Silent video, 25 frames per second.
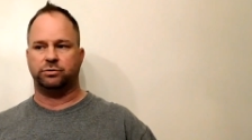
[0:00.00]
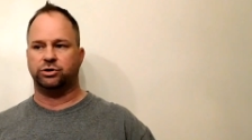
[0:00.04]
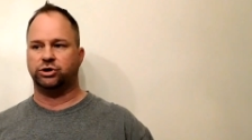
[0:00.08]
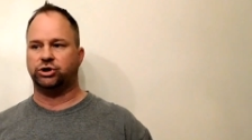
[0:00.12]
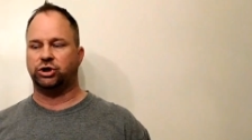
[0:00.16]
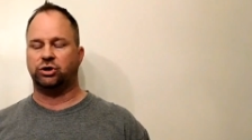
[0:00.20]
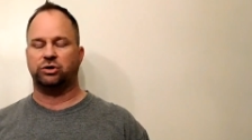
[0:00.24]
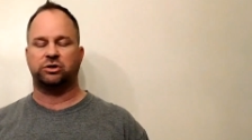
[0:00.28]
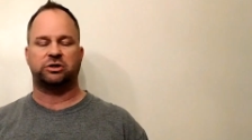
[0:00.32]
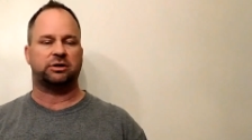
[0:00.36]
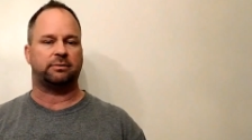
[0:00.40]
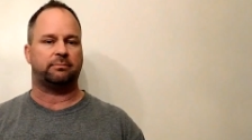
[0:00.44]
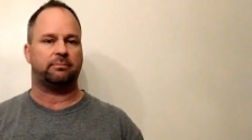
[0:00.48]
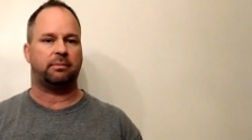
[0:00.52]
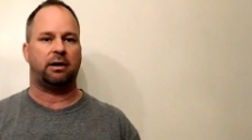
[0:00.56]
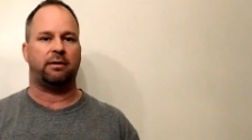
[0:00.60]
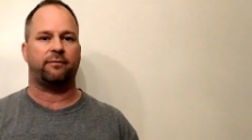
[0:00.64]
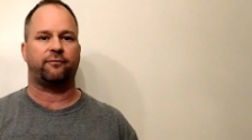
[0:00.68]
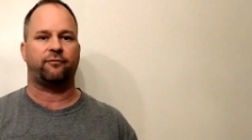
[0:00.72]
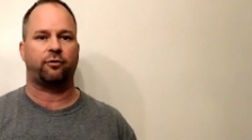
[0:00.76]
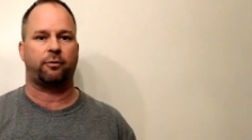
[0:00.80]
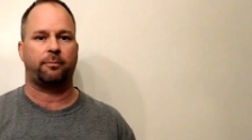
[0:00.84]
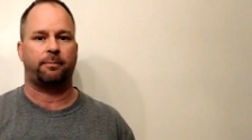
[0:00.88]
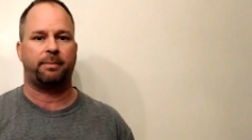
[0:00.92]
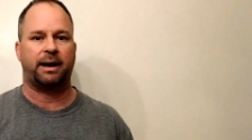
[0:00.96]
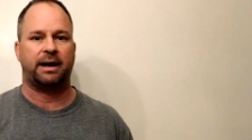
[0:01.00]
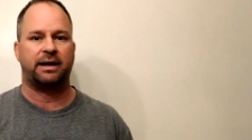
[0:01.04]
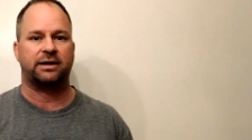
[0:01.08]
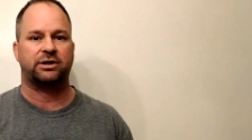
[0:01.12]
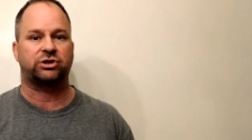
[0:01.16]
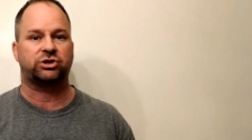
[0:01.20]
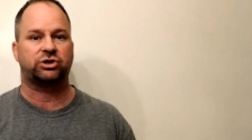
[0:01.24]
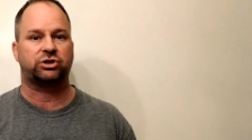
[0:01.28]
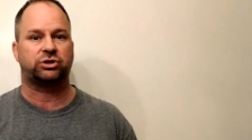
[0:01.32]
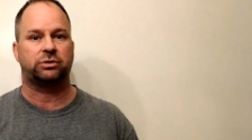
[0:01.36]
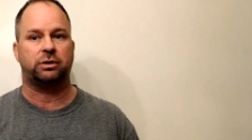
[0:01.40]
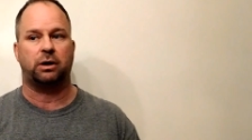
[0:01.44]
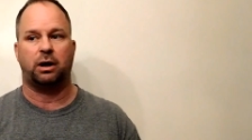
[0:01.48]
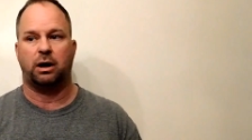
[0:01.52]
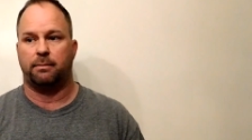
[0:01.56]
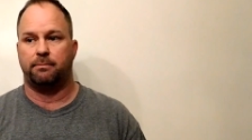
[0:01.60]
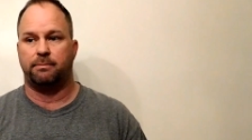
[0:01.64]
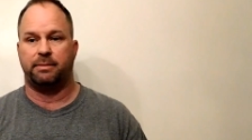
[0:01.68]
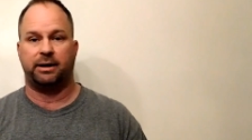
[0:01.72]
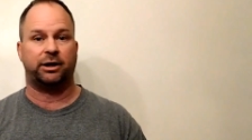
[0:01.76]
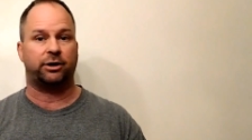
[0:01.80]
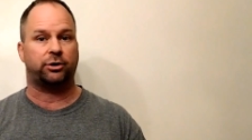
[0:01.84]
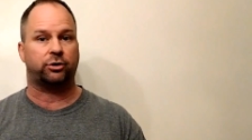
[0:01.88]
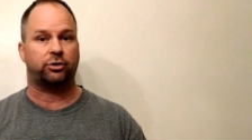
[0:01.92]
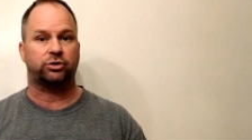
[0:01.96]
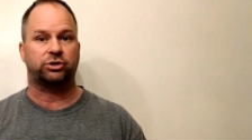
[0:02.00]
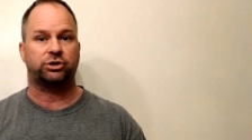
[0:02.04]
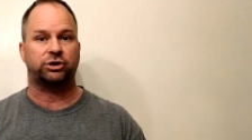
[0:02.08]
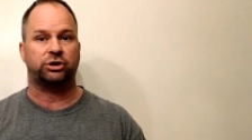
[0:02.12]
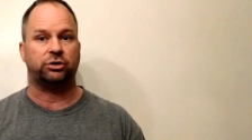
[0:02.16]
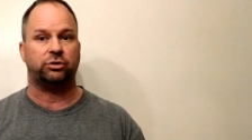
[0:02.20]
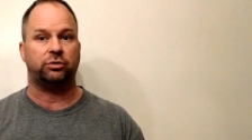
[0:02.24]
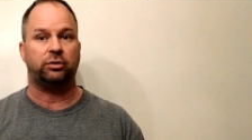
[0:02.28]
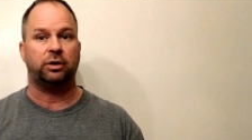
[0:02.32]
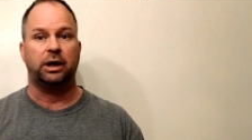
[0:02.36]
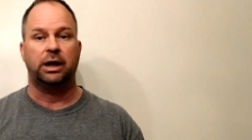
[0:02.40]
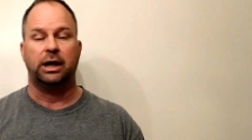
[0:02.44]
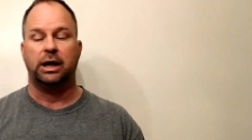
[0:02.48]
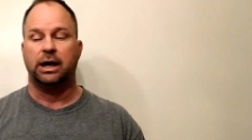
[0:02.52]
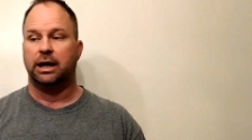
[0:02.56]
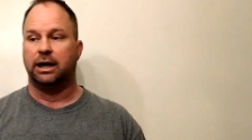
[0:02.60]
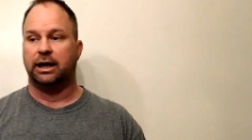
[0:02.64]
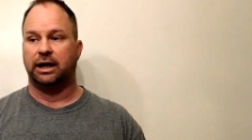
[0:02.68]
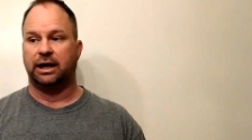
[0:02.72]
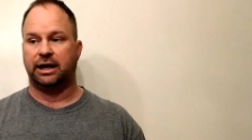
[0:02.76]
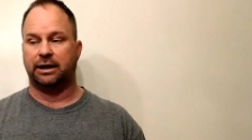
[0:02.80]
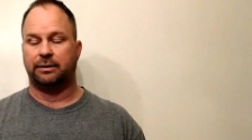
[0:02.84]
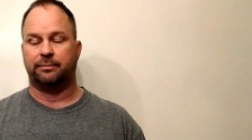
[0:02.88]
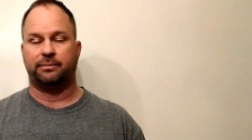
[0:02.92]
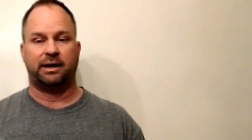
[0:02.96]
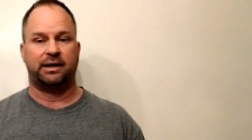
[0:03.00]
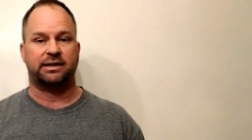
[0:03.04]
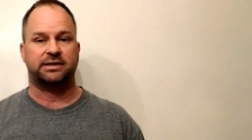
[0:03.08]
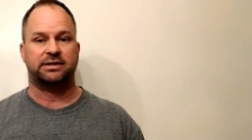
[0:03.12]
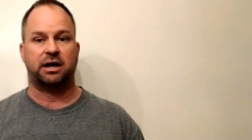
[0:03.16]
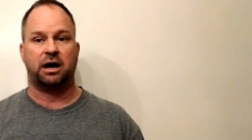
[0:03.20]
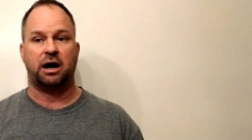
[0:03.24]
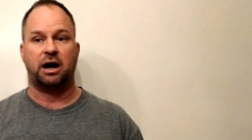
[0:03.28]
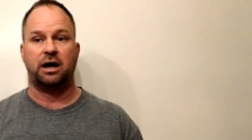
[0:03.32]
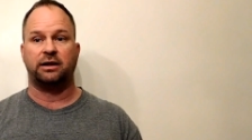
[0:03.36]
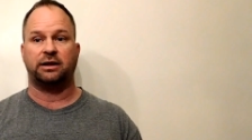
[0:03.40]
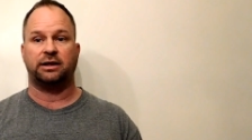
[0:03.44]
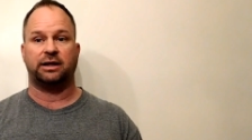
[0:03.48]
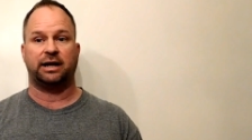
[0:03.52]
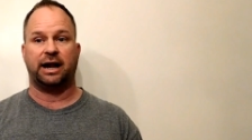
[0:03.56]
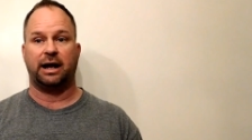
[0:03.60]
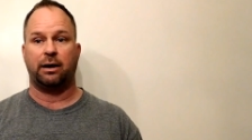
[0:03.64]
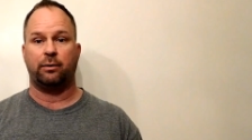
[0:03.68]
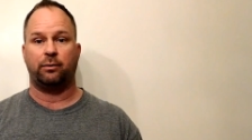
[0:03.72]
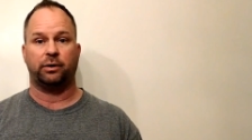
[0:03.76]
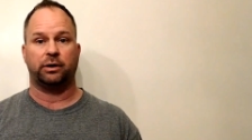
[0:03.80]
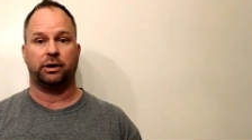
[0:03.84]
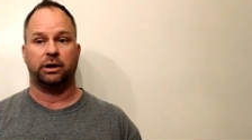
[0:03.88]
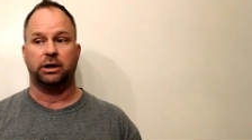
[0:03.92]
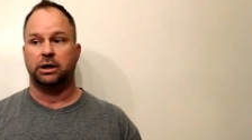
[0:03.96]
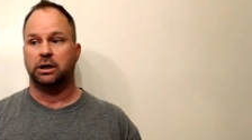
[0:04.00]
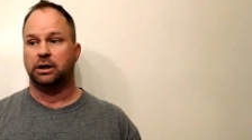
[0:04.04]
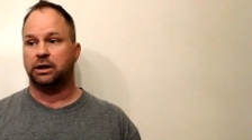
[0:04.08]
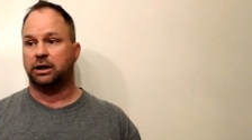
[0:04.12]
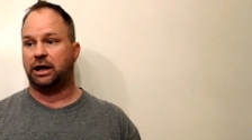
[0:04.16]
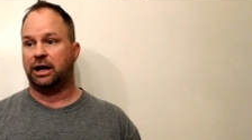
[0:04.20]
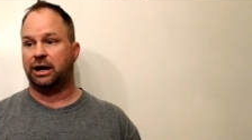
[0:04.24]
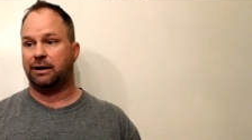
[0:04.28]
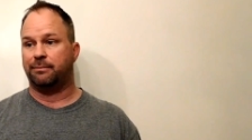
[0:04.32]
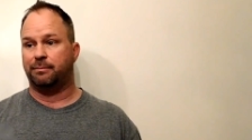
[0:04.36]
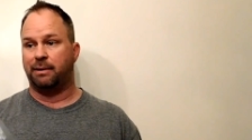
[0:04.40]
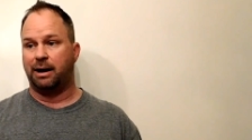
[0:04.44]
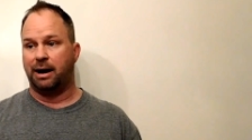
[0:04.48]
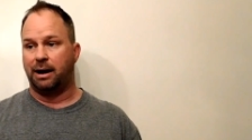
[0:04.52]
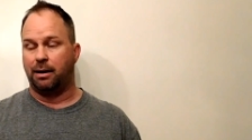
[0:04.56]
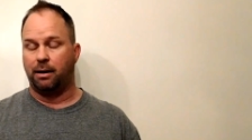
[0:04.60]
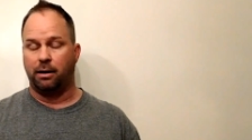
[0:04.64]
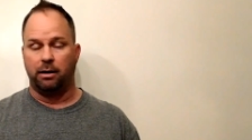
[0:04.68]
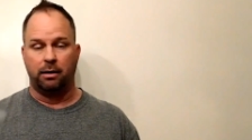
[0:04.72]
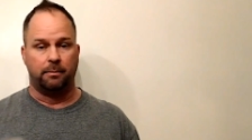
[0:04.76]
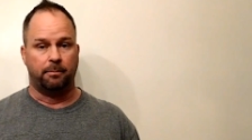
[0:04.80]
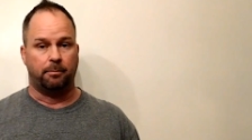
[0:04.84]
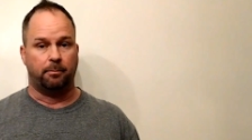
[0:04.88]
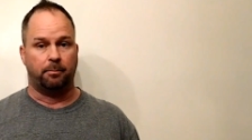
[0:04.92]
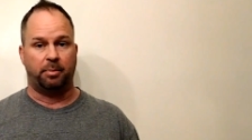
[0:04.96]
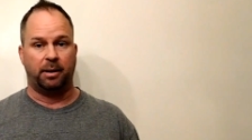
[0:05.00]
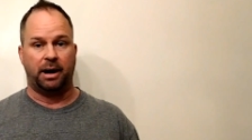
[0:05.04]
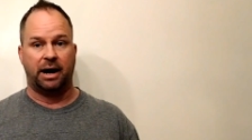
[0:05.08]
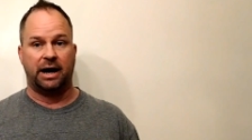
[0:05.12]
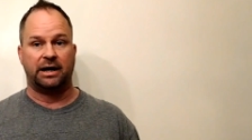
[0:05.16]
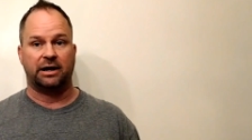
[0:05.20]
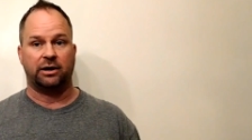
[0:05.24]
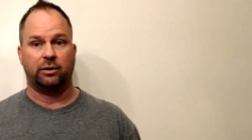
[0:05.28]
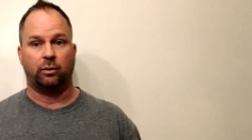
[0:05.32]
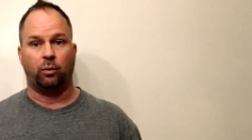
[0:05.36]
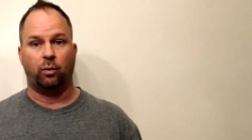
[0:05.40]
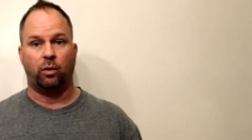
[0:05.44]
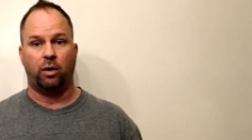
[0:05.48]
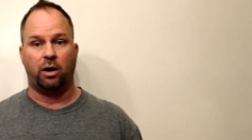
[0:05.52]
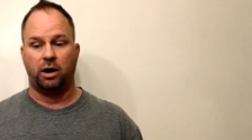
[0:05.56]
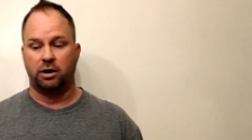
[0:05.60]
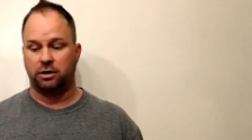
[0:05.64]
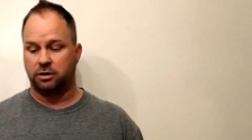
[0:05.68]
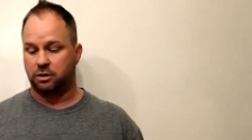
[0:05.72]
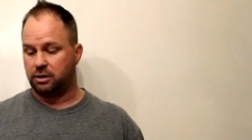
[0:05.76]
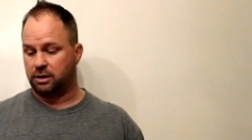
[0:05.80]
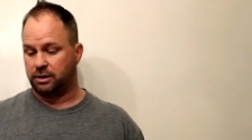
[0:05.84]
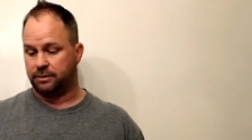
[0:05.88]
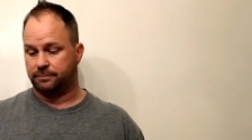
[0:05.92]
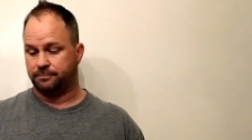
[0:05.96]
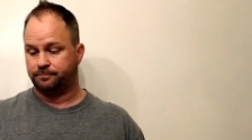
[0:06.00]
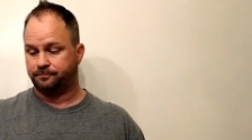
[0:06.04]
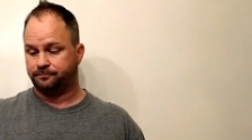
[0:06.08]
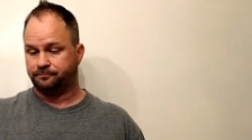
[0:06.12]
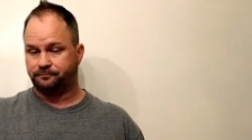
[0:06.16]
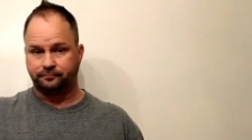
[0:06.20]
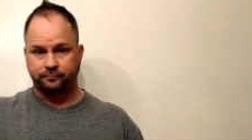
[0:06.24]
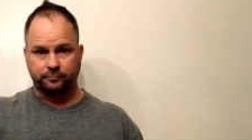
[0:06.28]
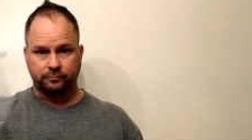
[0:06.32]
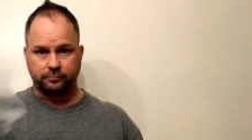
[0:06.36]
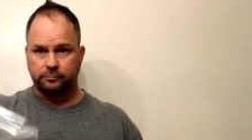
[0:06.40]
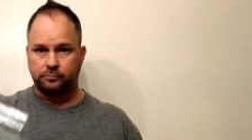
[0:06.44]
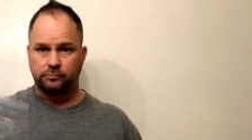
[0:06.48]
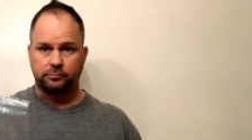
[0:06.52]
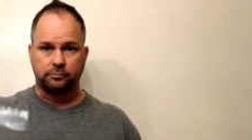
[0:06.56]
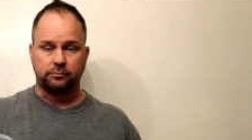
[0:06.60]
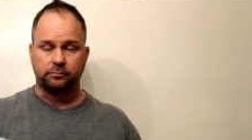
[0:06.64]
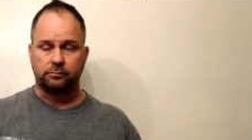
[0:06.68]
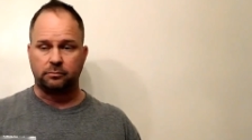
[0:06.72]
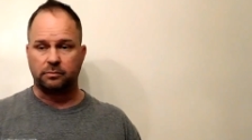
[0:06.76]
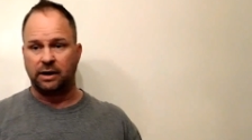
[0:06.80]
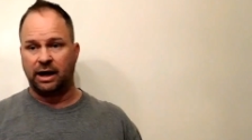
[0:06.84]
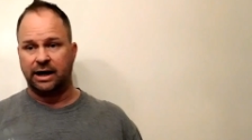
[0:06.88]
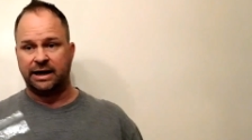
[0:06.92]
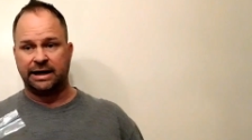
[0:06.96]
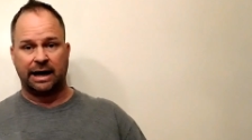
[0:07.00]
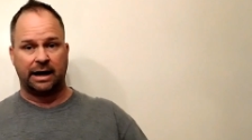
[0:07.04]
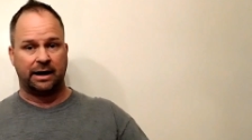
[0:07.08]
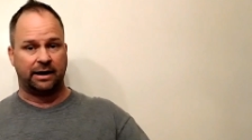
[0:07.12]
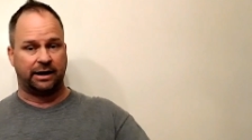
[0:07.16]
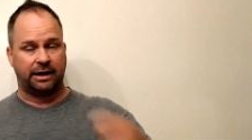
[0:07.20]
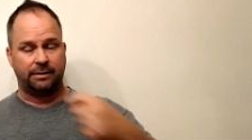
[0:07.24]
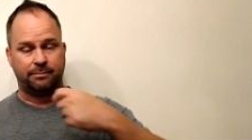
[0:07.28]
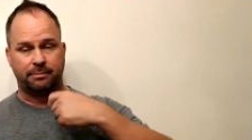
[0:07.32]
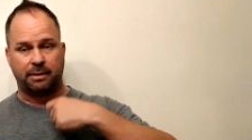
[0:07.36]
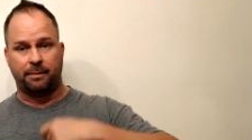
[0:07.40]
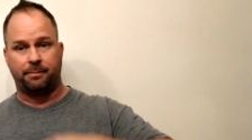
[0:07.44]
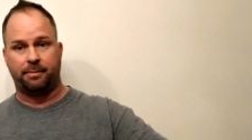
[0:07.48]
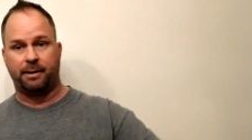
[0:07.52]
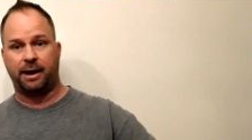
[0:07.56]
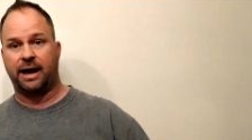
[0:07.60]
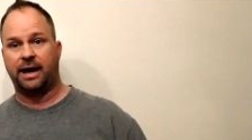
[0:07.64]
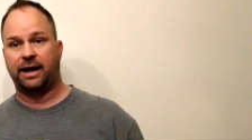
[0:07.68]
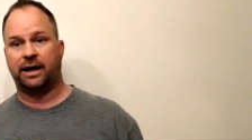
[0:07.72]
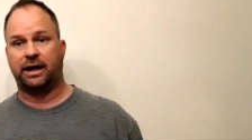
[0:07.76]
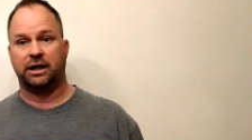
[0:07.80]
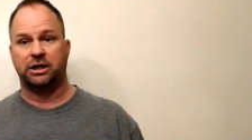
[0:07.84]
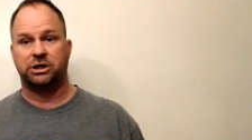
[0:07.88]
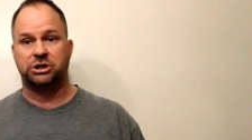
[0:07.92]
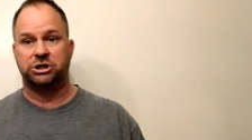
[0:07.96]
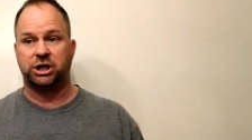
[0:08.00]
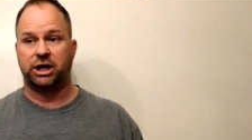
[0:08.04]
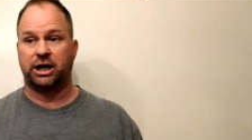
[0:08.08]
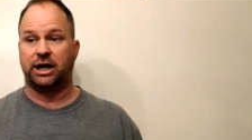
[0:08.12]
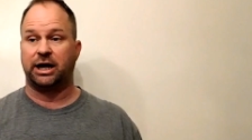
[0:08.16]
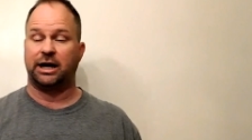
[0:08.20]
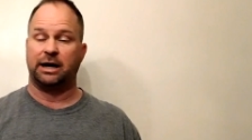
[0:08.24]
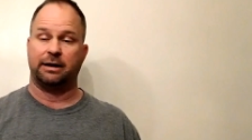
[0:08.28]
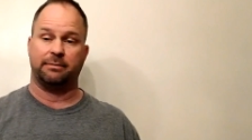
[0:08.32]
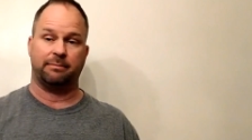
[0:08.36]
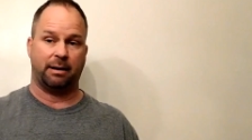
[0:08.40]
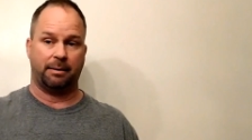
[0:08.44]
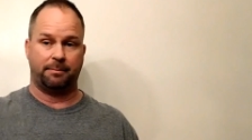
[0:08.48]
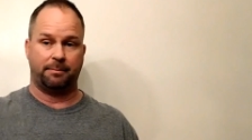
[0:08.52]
juice them up for about a minute or two, get them nice hot, and then I would get my bottle of water and and I'd eat my bag of chicken and